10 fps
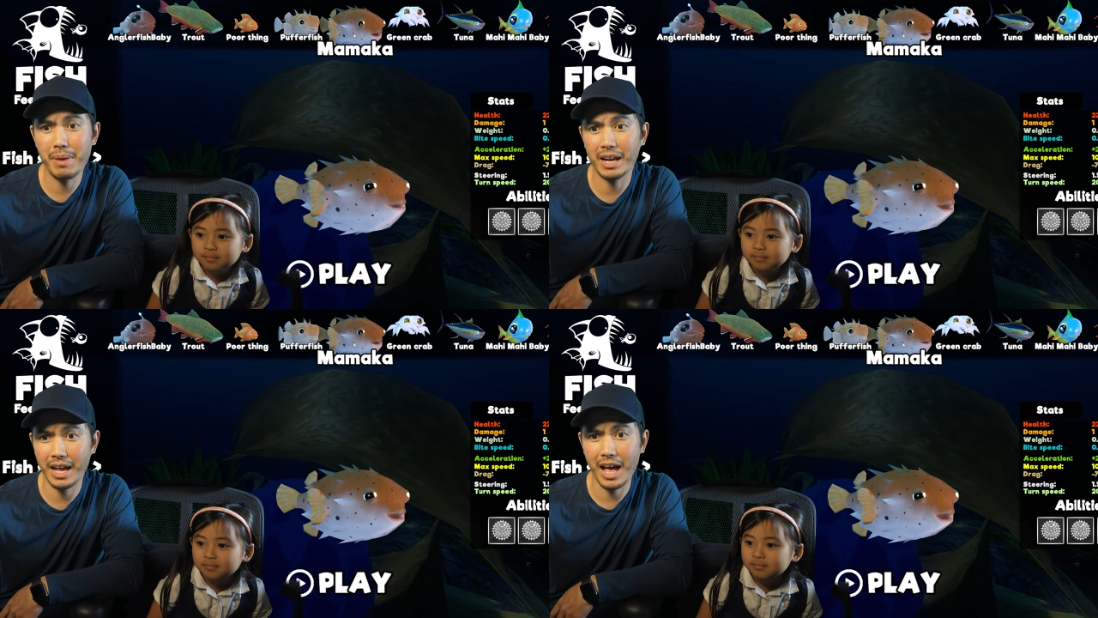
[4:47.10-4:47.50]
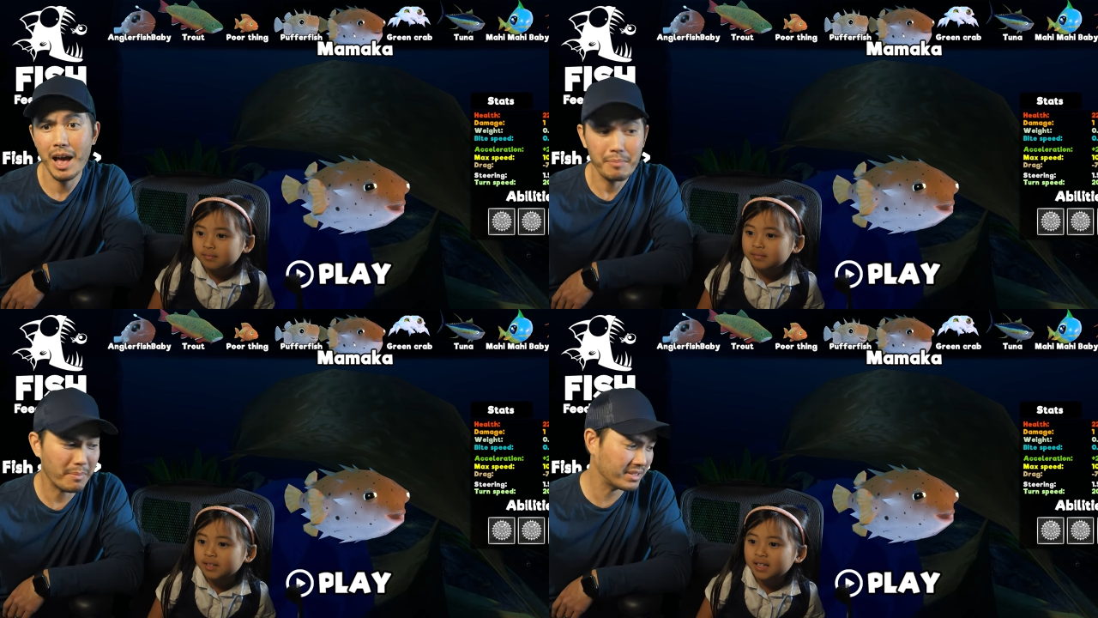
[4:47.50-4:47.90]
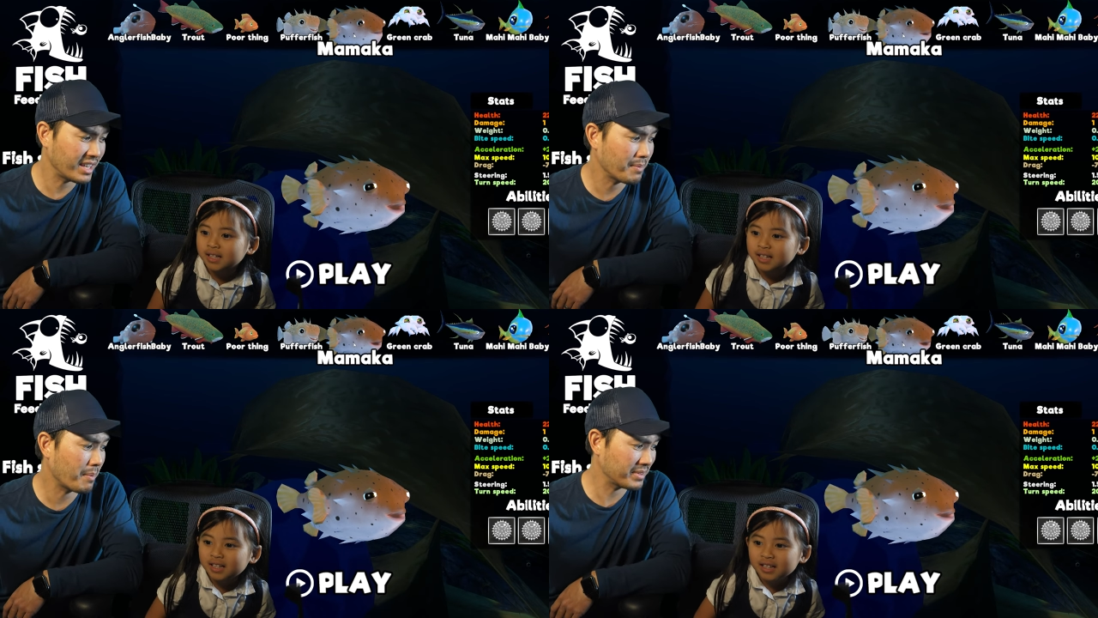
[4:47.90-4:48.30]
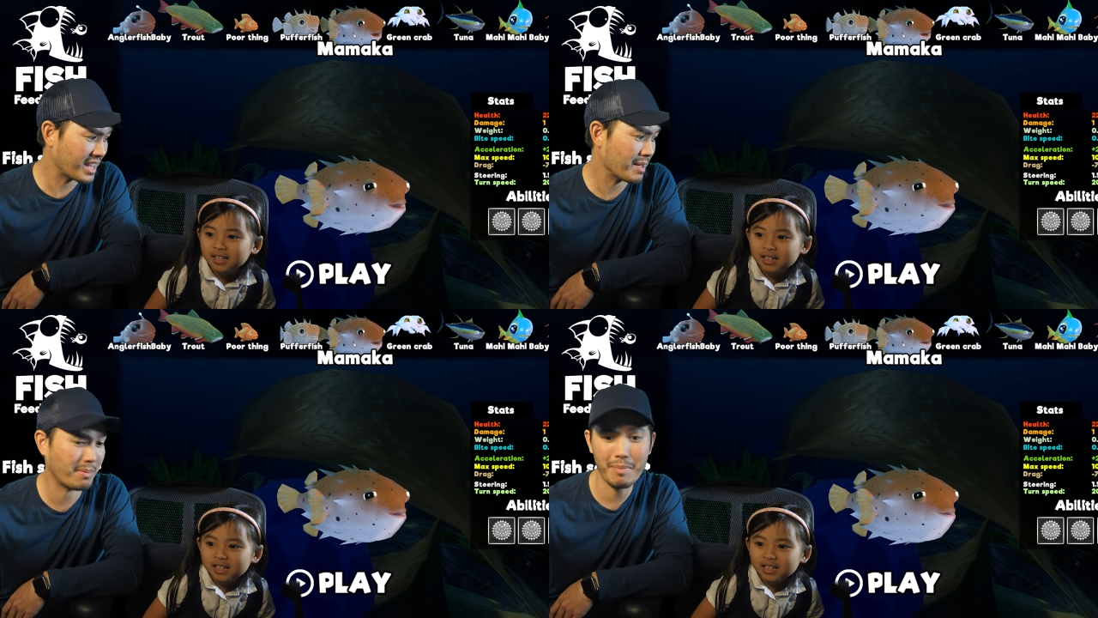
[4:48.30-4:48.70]
Speaker 1: maka. Mama say, mama
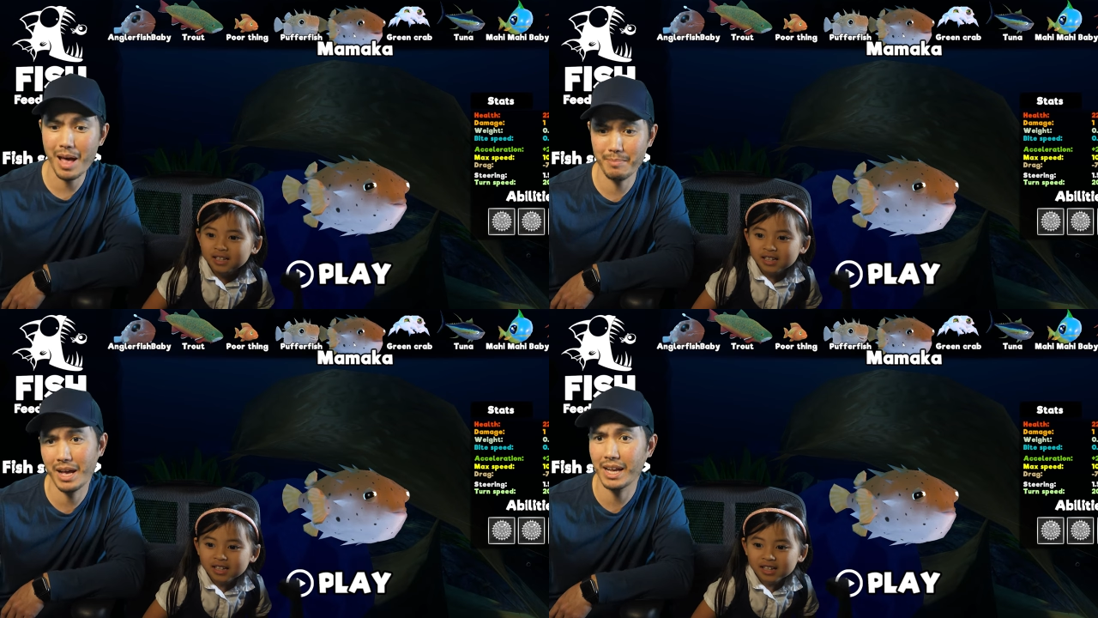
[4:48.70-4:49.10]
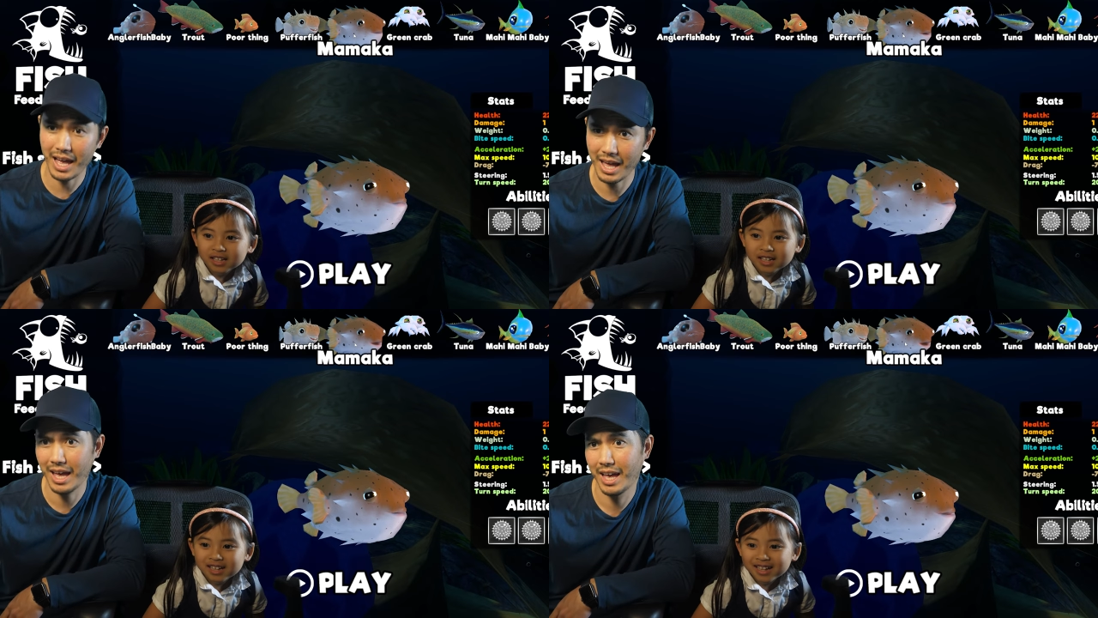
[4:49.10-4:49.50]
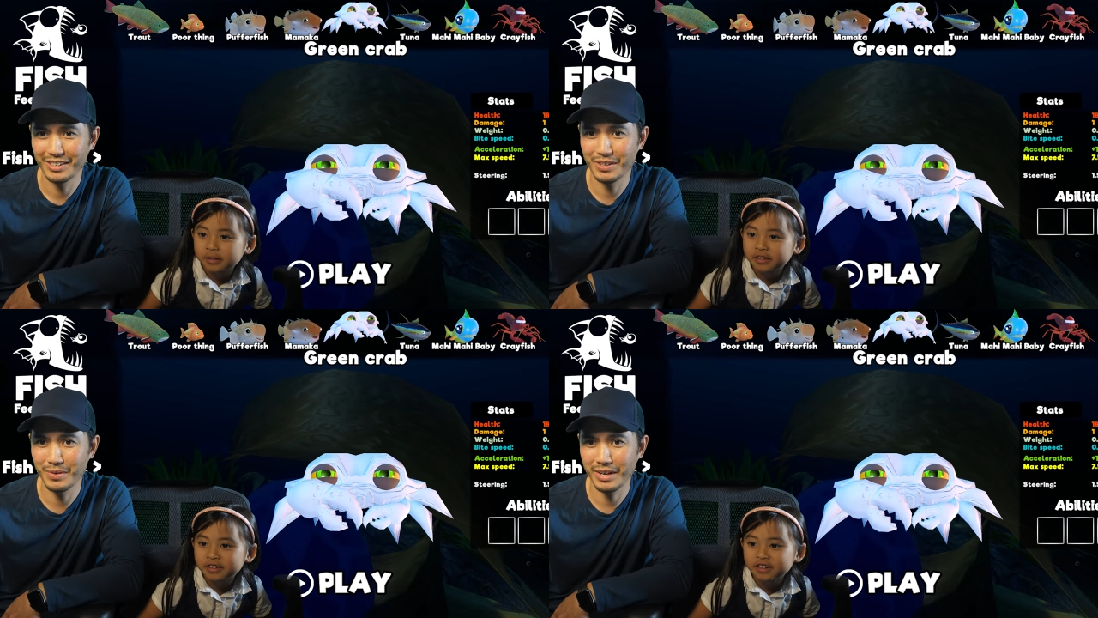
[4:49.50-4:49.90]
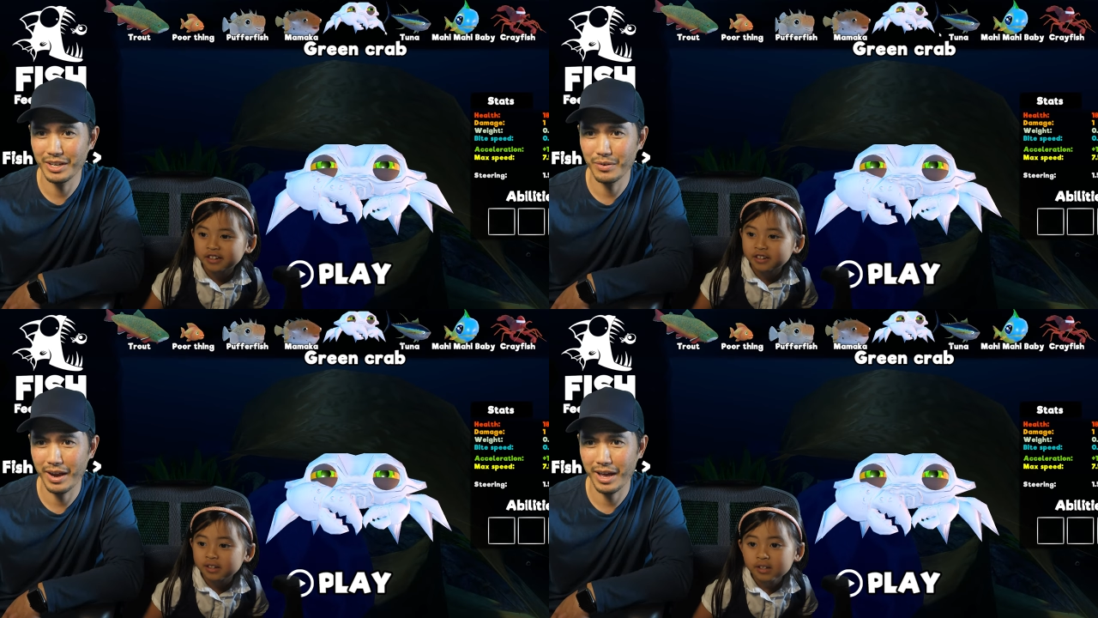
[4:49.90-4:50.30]
say, mama maka. Green
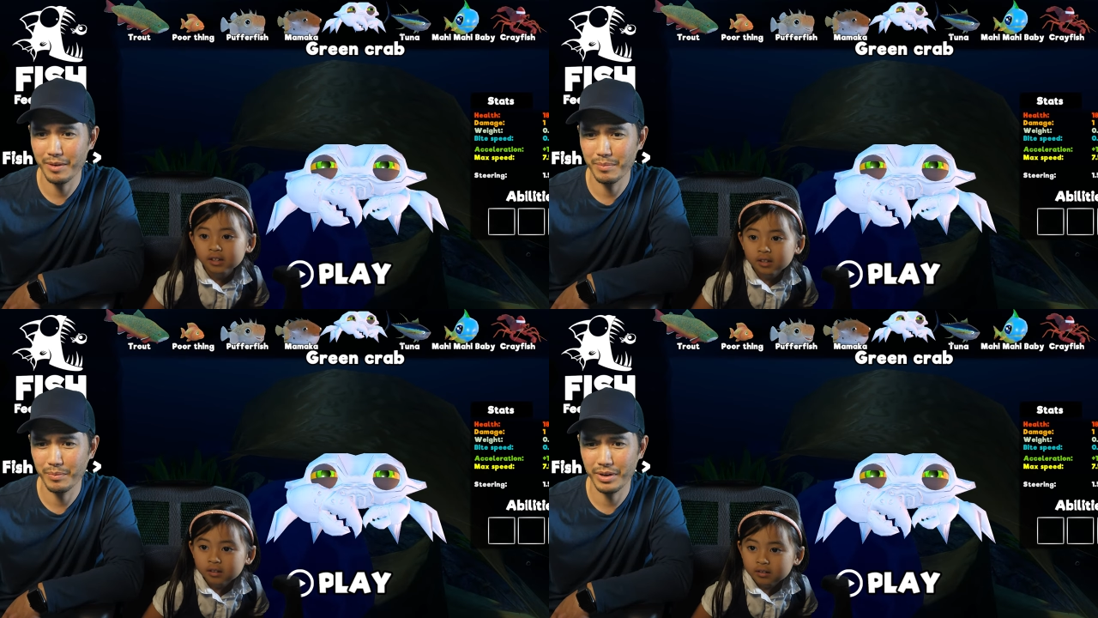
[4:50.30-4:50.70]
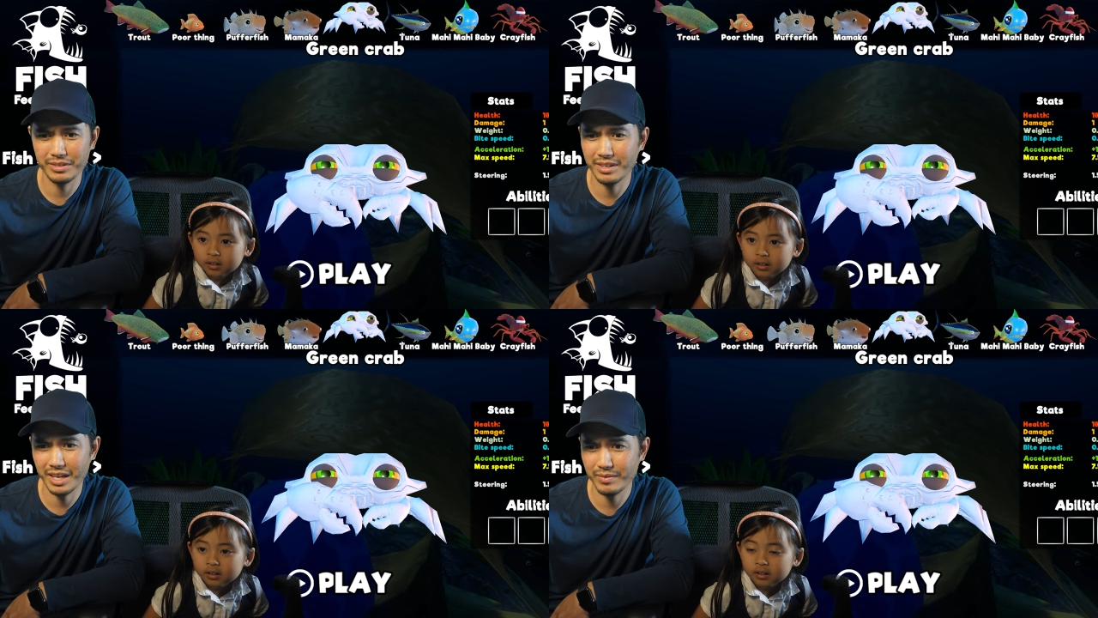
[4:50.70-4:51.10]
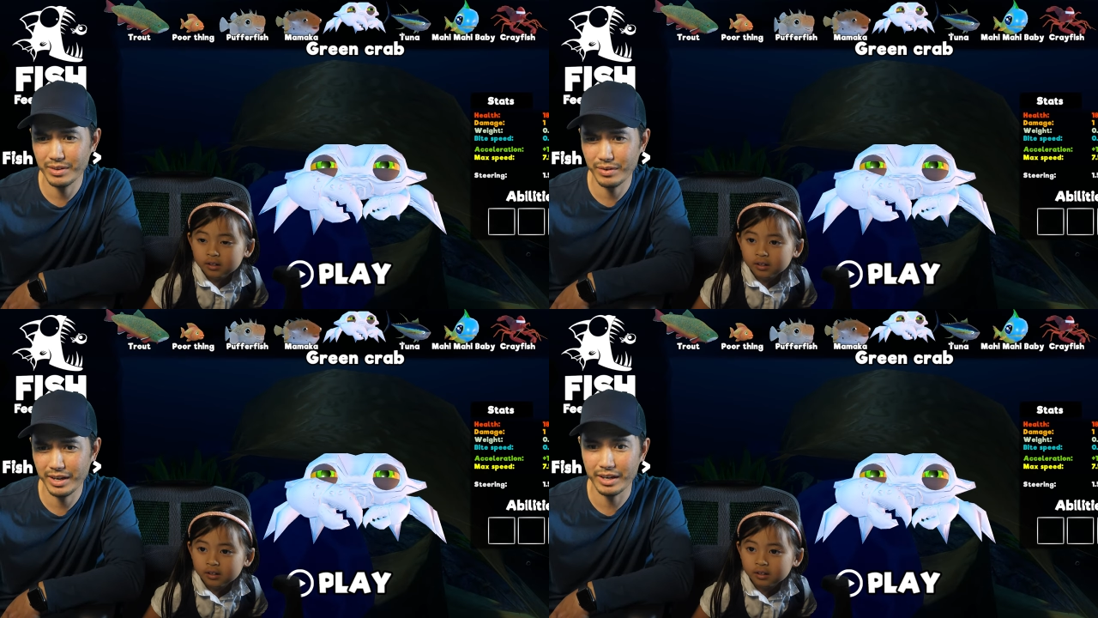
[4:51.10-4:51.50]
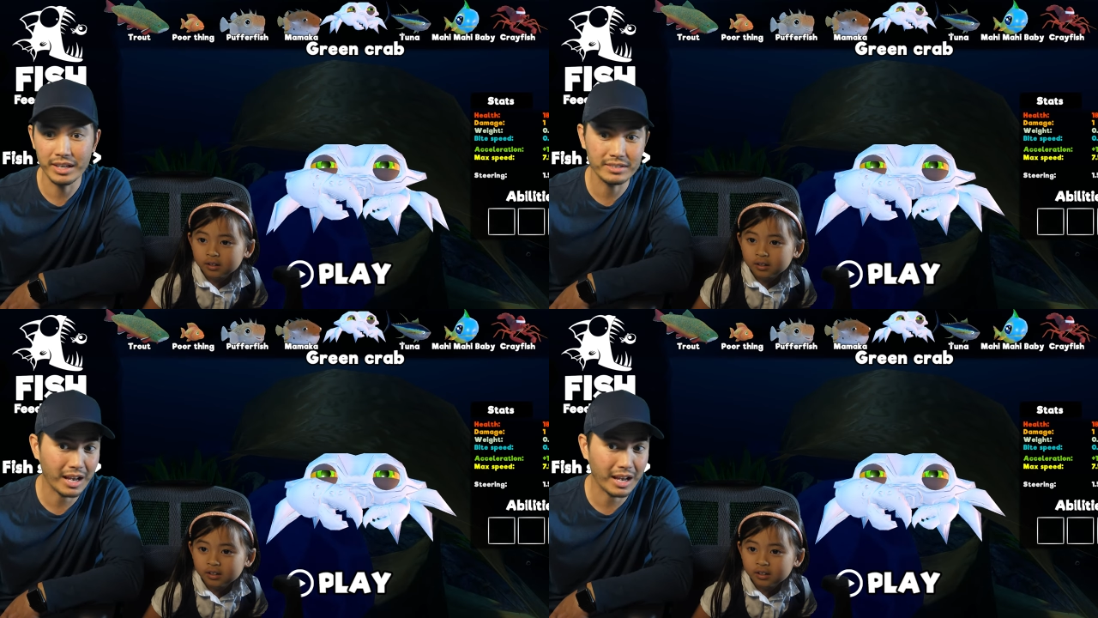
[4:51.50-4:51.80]
crab. It's not even green. His